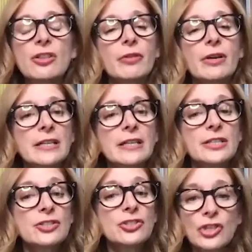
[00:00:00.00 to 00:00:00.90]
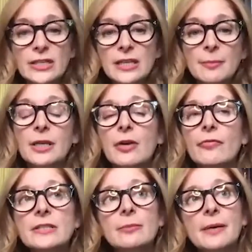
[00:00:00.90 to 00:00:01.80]
the three of us. It's just I'm gonna go
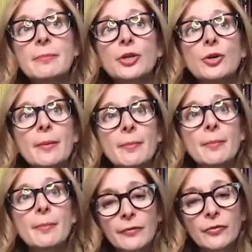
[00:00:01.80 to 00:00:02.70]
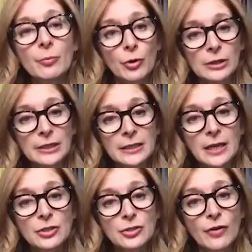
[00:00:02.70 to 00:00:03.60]
visit my. You know, my mom lives in
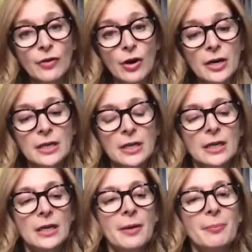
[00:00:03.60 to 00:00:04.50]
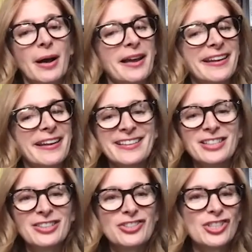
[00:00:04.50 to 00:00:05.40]
Brooklyn, not too far, mm-hmm. but
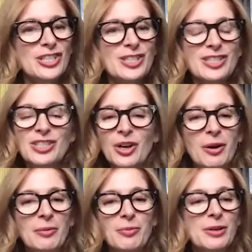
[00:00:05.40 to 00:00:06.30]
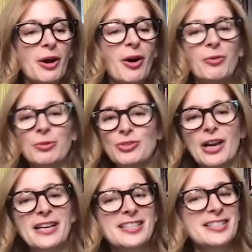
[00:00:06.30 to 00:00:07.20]
she's. You know, we all we're
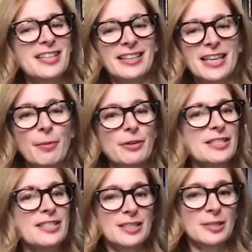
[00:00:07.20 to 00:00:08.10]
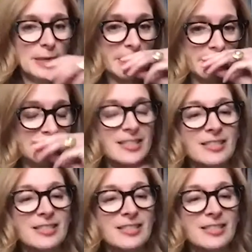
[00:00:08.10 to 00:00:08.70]
trying to keep our distance because